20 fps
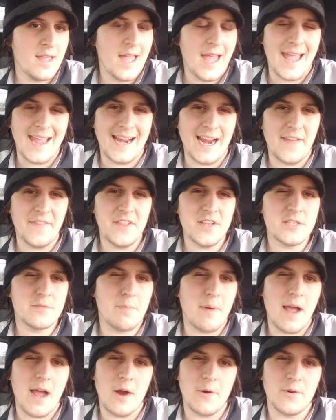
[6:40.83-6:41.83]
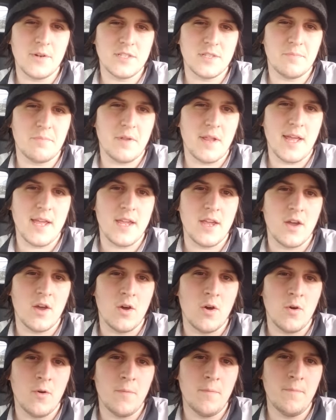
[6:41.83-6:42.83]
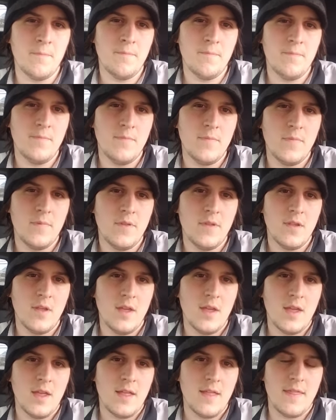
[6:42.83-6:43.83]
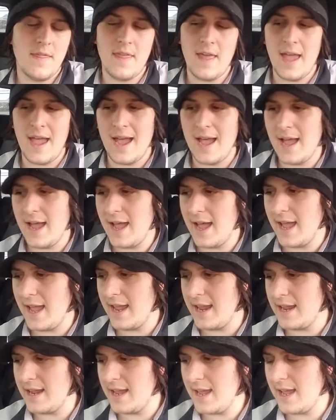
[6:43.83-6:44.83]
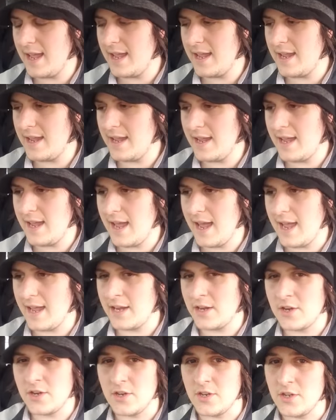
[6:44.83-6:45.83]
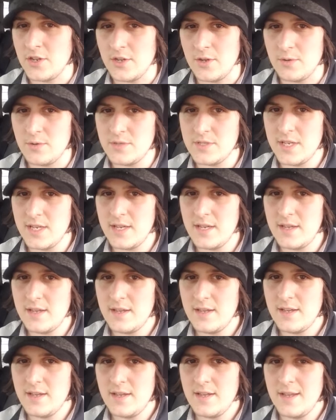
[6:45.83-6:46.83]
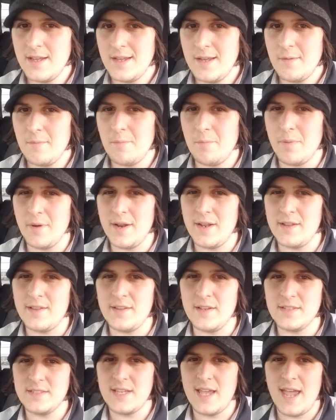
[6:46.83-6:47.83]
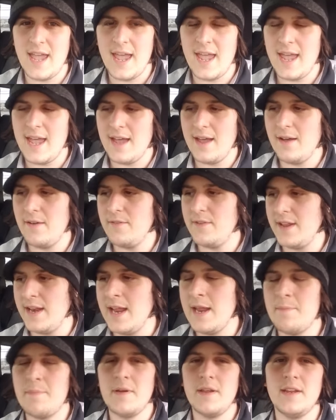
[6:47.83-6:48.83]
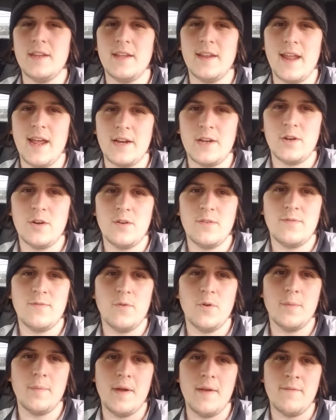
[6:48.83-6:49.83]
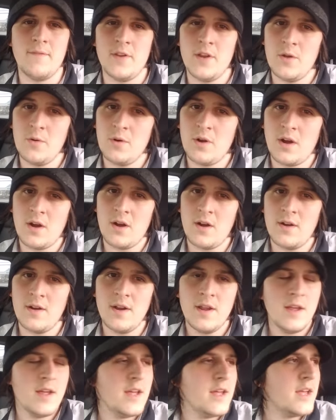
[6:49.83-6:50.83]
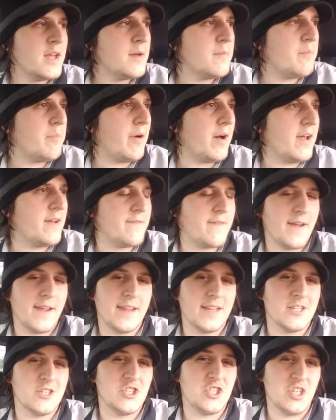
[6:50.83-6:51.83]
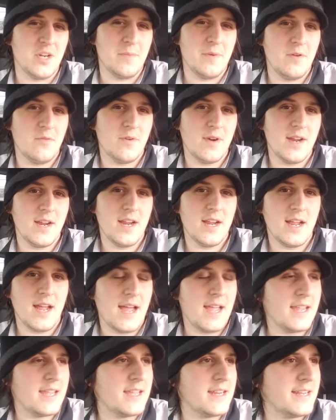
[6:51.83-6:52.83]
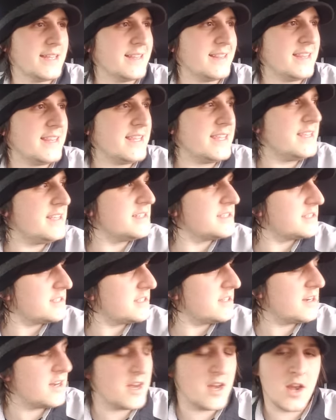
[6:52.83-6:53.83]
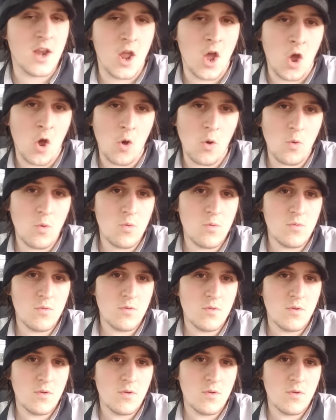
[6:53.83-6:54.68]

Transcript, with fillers: I got this power supply at home that I I could use it, but it doesn't have an 8-pin connector for my video card. But if I can jimmy rig it, I can at least know